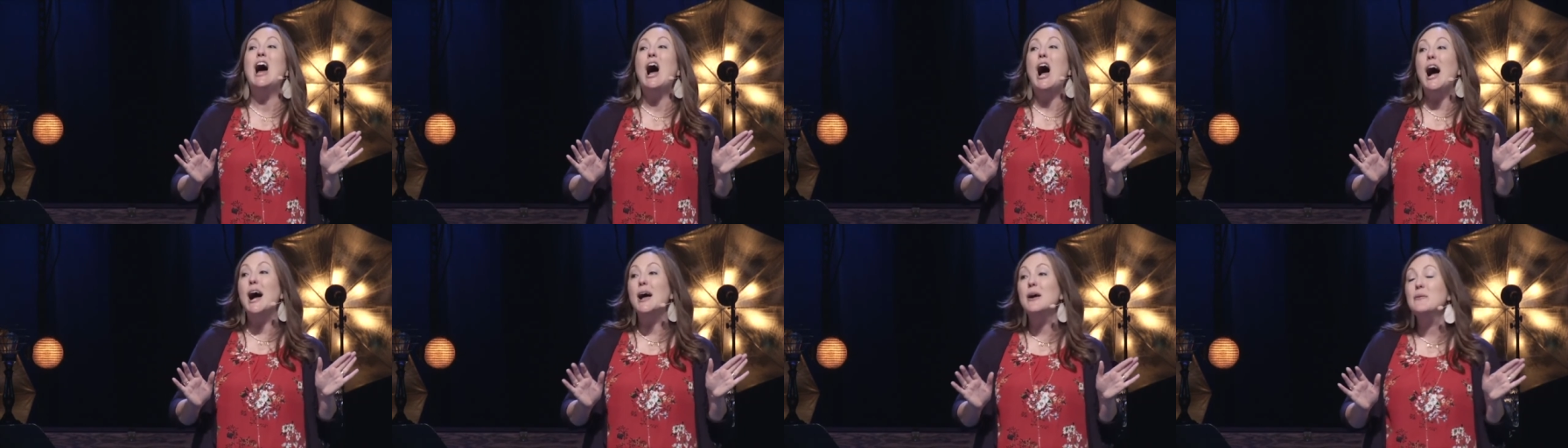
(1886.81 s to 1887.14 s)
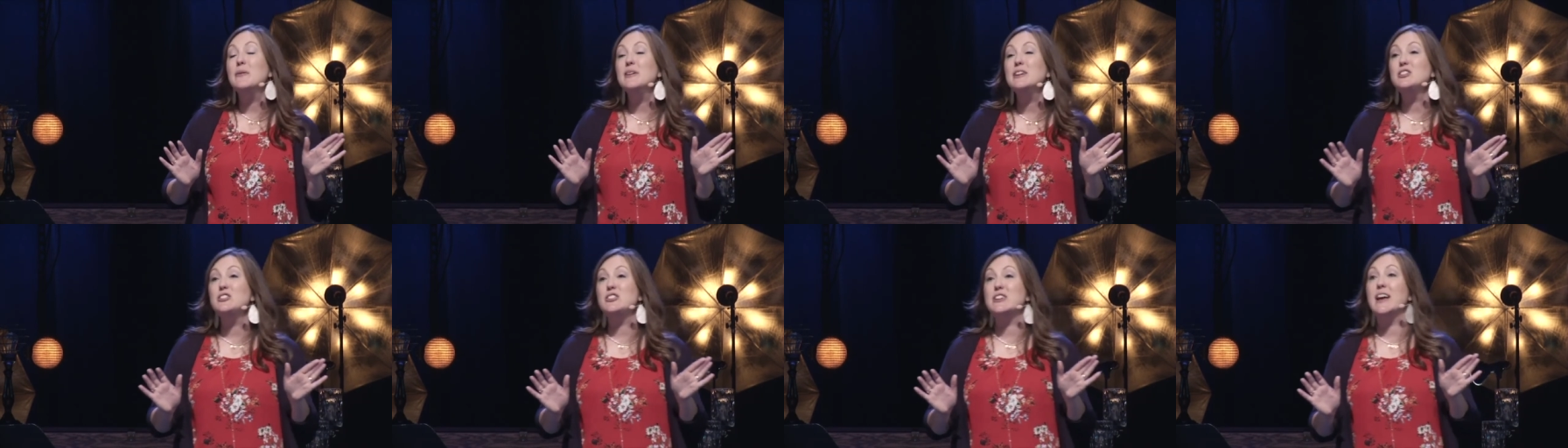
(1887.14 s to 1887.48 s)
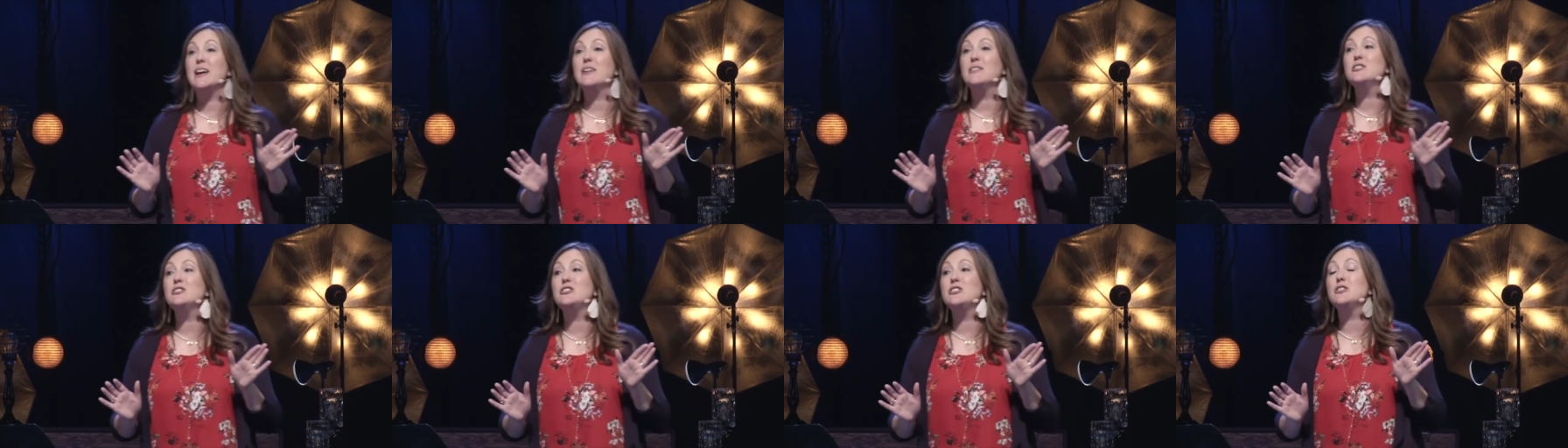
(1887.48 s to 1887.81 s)
I want to
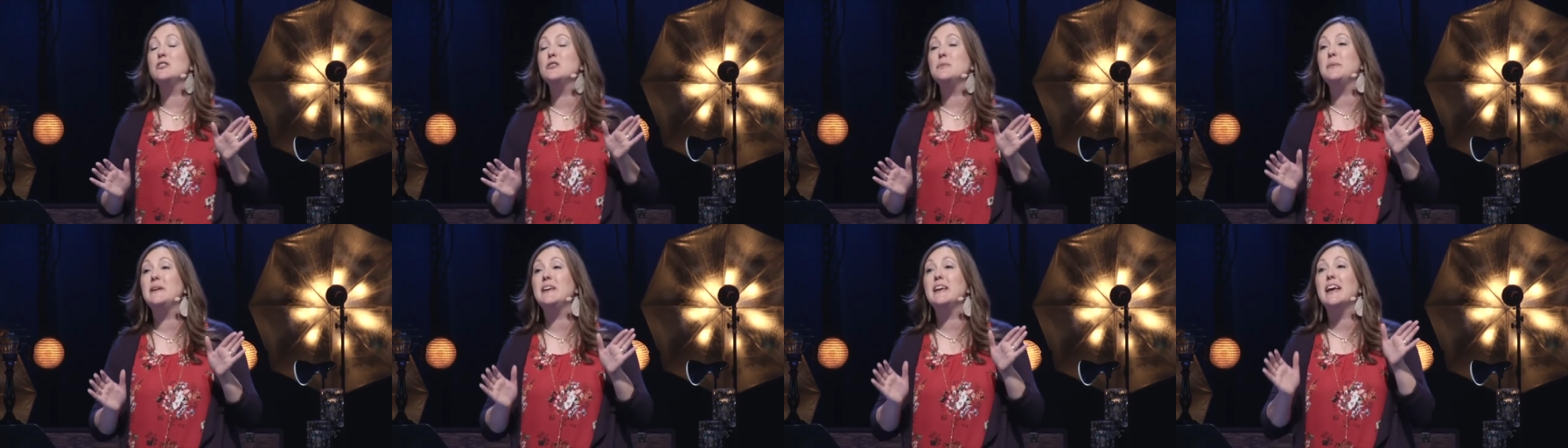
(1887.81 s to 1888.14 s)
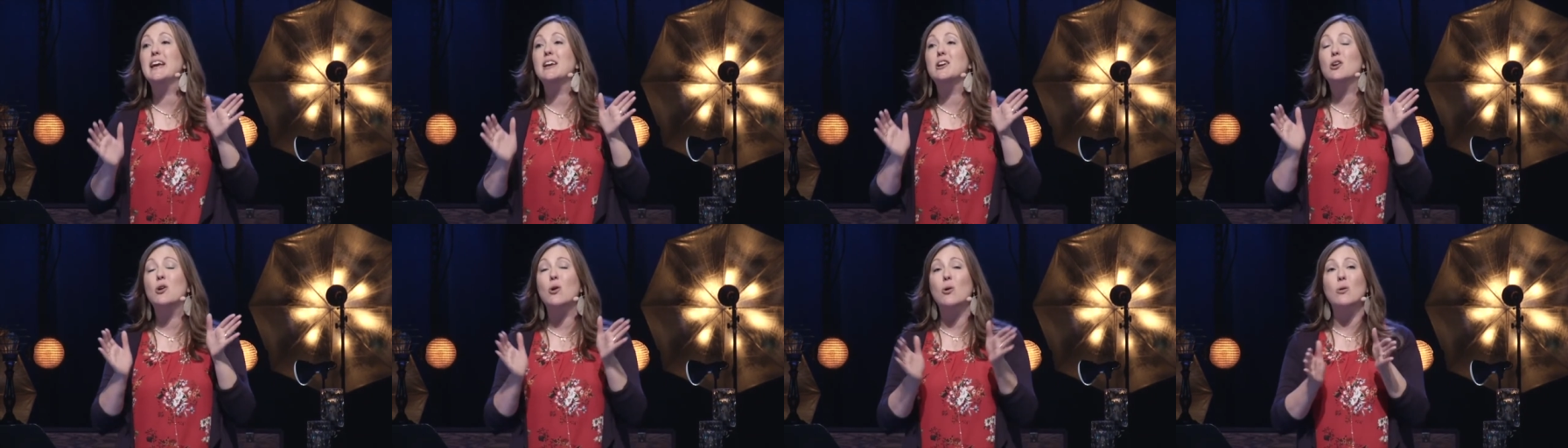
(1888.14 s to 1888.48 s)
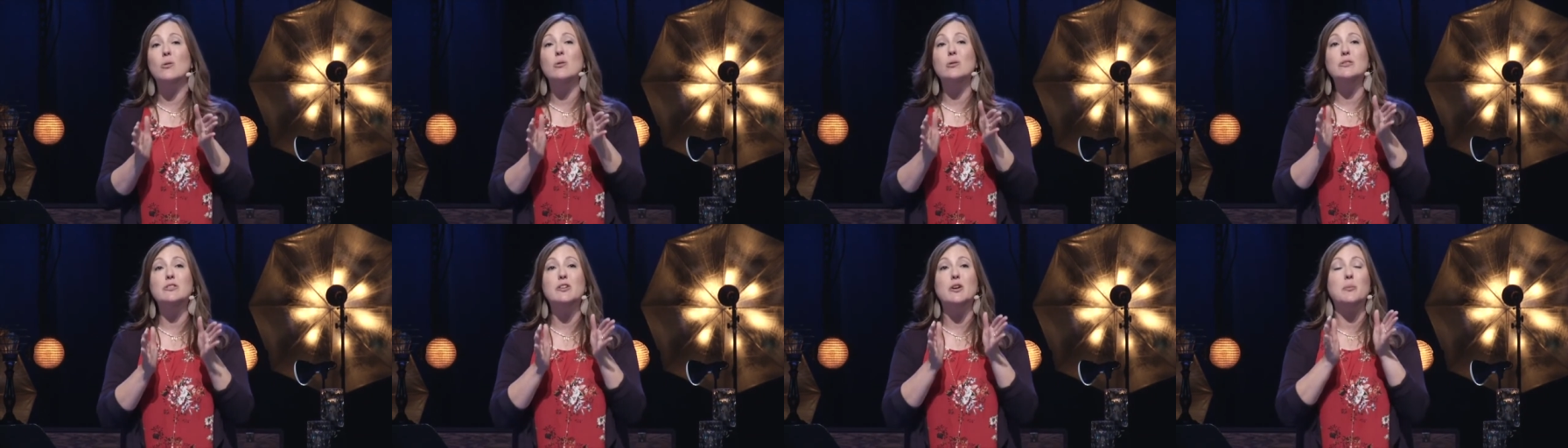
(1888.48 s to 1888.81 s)
challenge you to be a
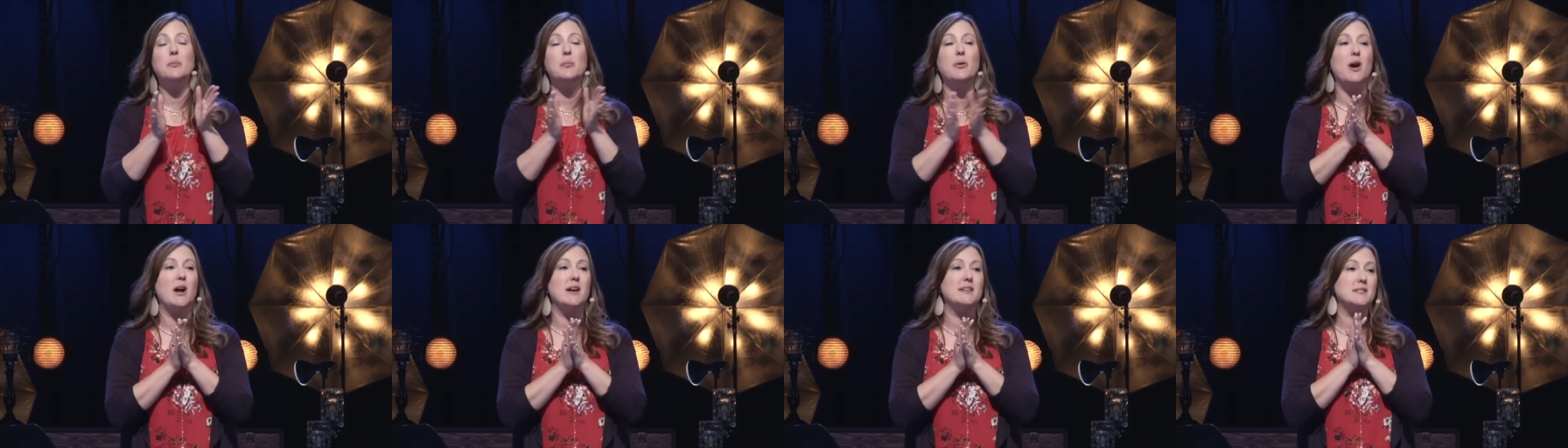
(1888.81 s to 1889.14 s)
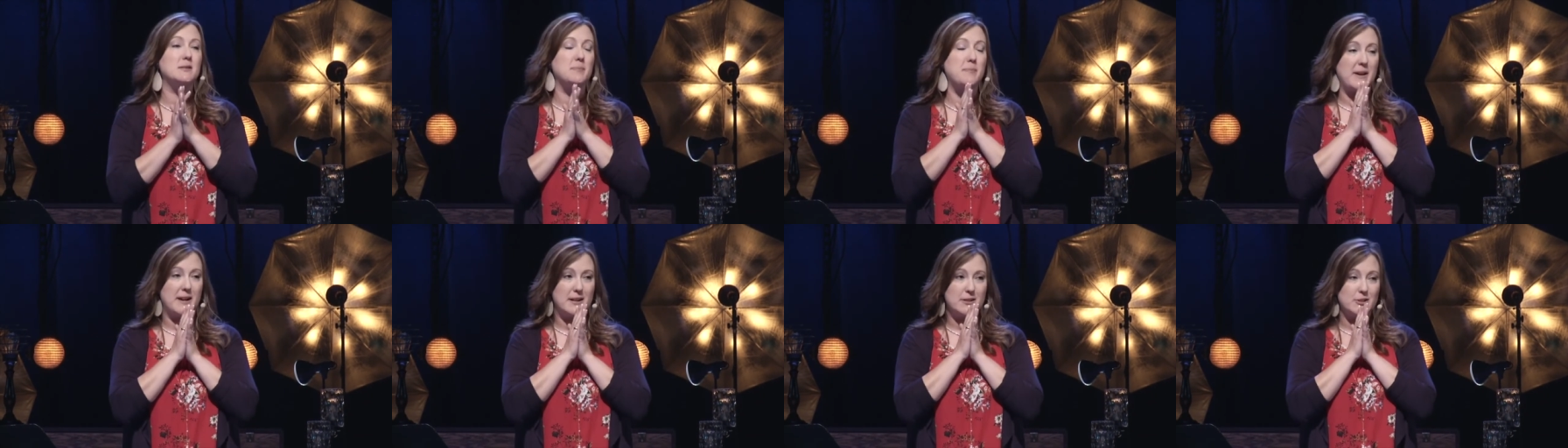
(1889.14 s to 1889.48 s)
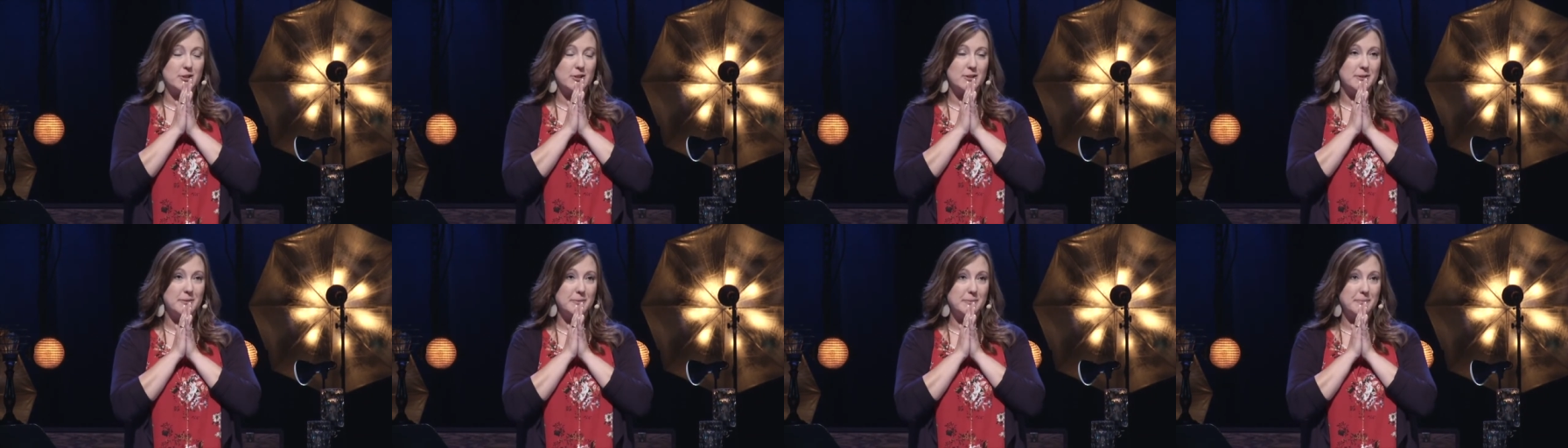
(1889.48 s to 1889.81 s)
gold
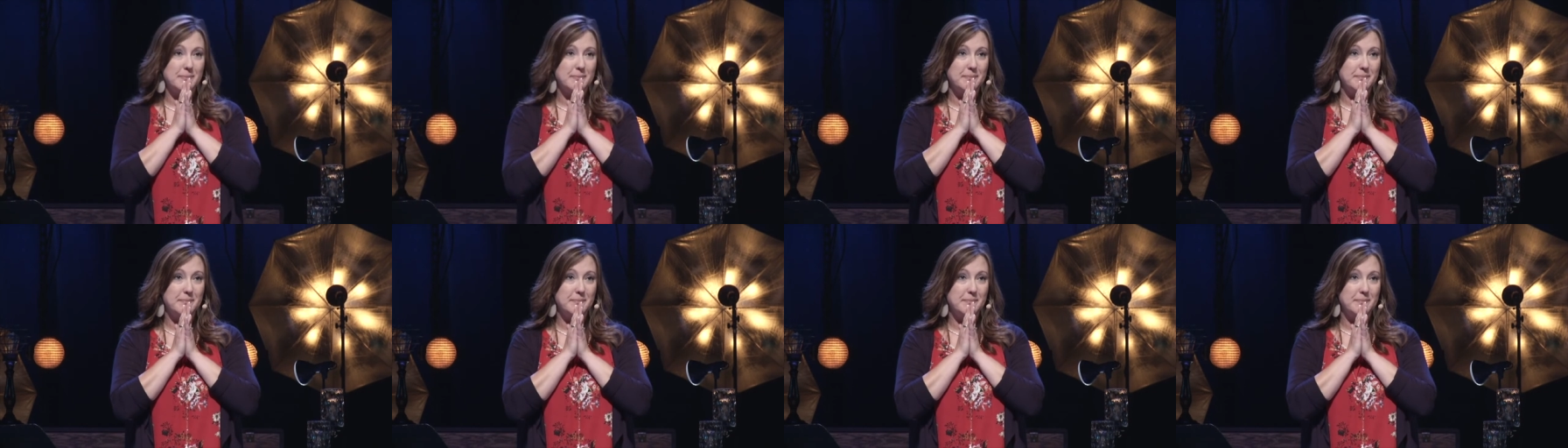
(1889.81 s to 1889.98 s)
prospector.